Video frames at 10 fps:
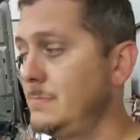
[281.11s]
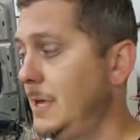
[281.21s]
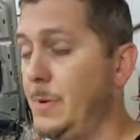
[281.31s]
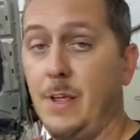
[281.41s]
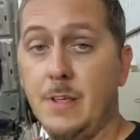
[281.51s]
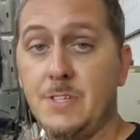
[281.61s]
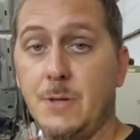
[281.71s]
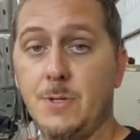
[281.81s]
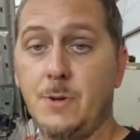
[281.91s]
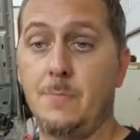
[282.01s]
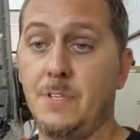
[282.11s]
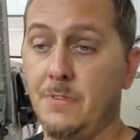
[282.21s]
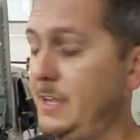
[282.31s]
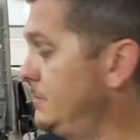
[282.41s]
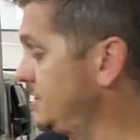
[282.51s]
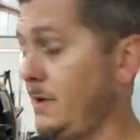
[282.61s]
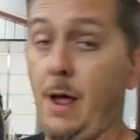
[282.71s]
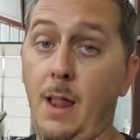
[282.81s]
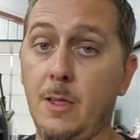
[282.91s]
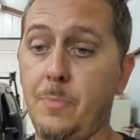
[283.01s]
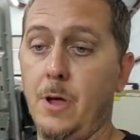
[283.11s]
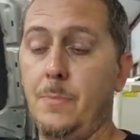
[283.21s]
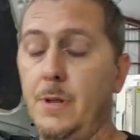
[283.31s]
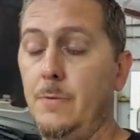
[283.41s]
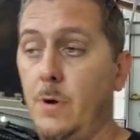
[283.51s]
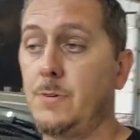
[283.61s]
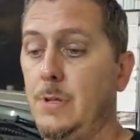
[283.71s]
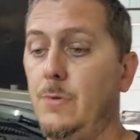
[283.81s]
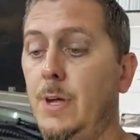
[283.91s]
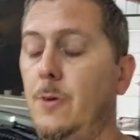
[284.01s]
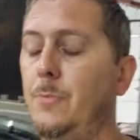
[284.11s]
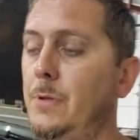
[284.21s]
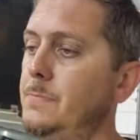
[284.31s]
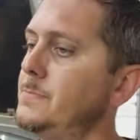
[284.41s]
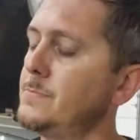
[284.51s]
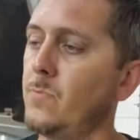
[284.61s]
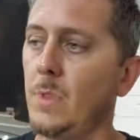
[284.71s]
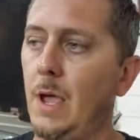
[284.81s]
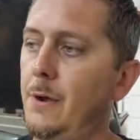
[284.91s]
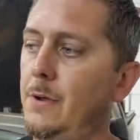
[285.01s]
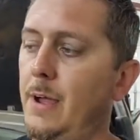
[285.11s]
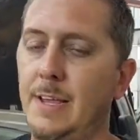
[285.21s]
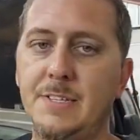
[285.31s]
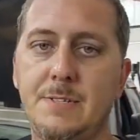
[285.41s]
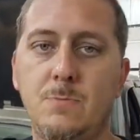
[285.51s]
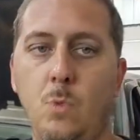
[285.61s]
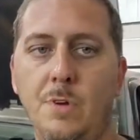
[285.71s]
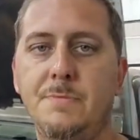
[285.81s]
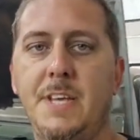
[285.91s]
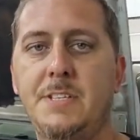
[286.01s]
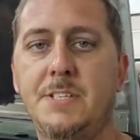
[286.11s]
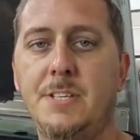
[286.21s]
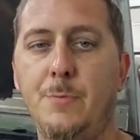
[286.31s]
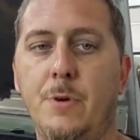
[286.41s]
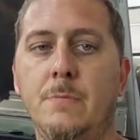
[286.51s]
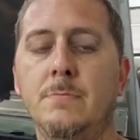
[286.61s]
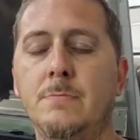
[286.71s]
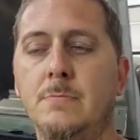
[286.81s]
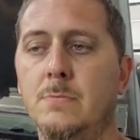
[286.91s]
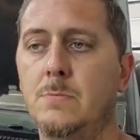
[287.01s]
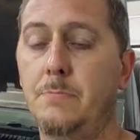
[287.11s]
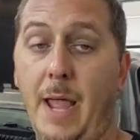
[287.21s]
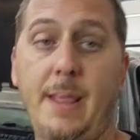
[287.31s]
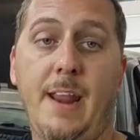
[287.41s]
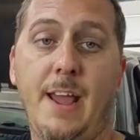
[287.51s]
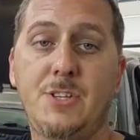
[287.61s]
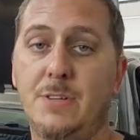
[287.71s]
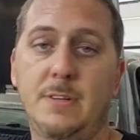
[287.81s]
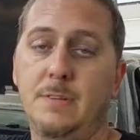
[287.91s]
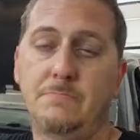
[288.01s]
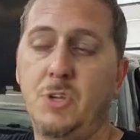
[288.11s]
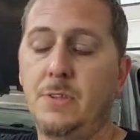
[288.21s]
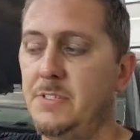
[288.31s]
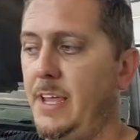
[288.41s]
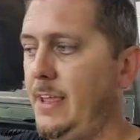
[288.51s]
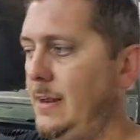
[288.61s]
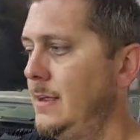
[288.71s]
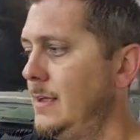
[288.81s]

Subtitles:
It'd been a good soldier up till then. It was a good Holly pump and it worked really well, but I don't know, I guess one Texas summer back in action, couldn't take it.